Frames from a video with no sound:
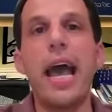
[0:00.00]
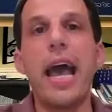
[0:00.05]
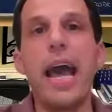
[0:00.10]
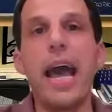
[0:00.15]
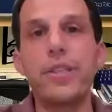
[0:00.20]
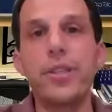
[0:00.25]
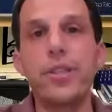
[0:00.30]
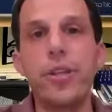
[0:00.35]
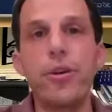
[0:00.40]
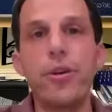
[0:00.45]

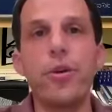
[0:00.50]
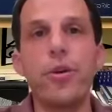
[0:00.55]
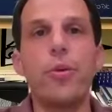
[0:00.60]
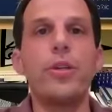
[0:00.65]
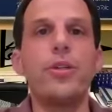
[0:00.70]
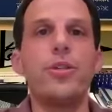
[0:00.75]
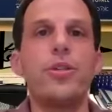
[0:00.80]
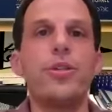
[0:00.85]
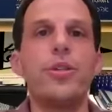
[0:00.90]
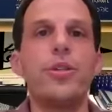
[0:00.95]
Ask your
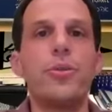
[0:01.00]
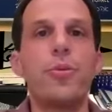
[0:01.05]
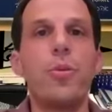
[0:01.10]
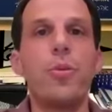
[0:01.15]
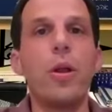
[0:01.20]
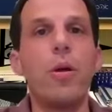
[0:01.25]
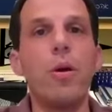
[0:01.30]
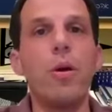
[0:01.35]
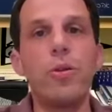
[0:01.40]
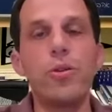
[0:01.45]
questions
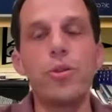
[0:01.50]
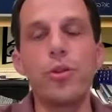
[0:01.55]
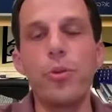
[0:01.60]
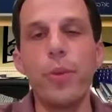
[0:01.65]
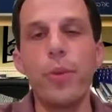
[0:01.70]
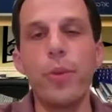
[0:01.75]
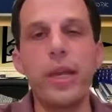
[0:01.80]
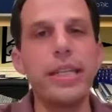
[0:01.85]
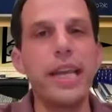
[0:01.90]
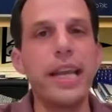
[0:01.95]
while also
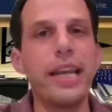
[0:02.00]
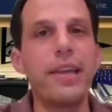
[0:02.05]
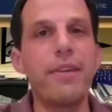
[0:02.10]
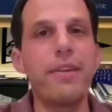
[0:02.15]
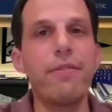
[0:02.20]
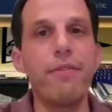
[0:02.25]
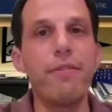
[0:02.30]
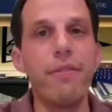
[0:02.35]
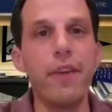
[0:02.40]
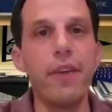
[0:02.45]

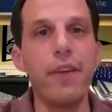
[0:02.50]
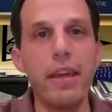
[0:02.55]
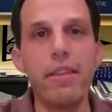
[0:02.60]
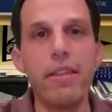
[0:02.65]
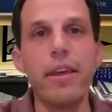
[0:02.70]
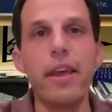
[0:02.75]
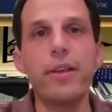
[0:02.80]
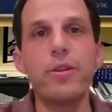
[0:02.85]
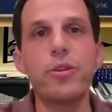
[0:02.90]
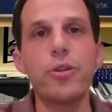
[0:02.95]
maintaining
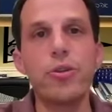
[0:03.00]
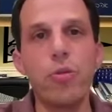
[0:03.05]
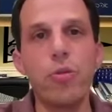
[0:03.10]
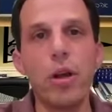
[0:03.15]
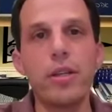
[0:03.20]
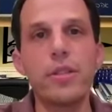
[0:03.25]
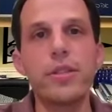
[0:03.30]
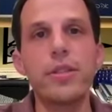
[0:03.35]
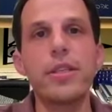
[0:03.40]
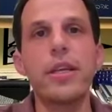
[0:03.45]
faith and
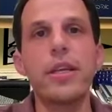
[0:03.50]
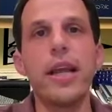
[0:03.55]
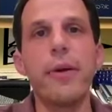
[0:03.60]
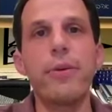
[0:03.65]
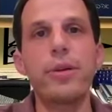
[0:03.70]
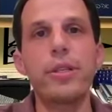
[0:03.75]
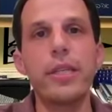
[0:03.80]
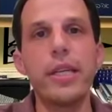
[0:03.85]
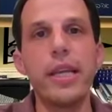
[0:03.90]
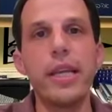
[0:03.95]
trust in
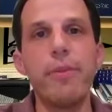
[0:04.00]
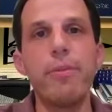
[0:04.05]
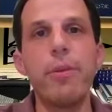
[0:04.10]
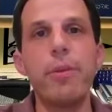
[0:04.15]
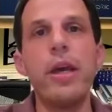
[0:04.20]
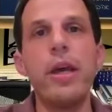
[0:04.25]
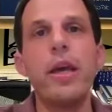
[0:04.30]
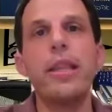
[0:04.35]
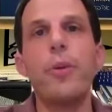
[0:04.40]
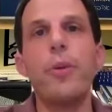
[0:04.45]
our team
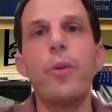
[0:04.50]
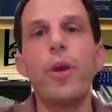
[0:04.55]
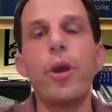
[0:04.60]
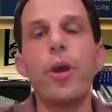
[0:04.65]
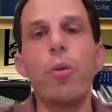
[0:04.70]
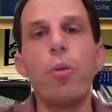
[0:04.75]
that we are